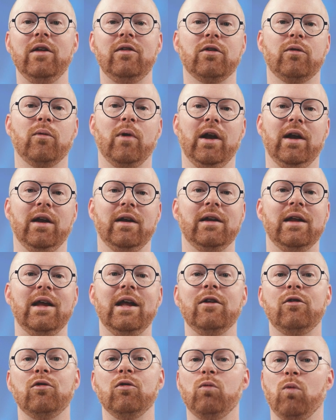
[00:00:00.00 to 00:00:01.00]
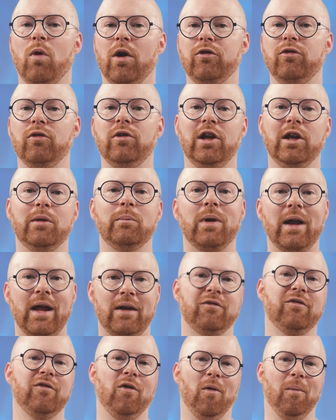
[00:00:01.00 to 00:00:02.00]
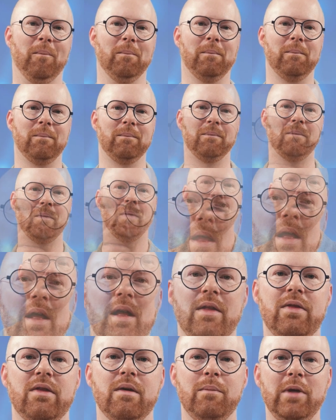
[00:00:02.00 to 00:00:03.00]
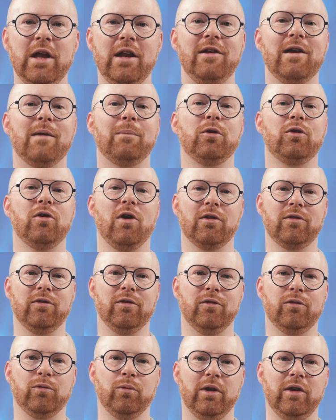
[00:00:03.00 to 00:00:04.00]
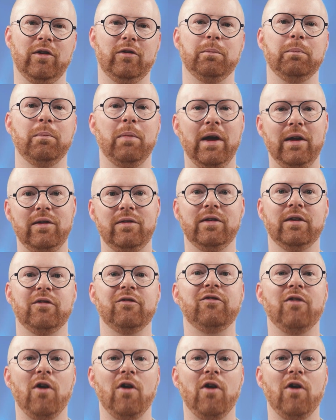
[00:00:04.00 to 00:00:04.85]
integrated into one unique platform. The Media Production Suite's basic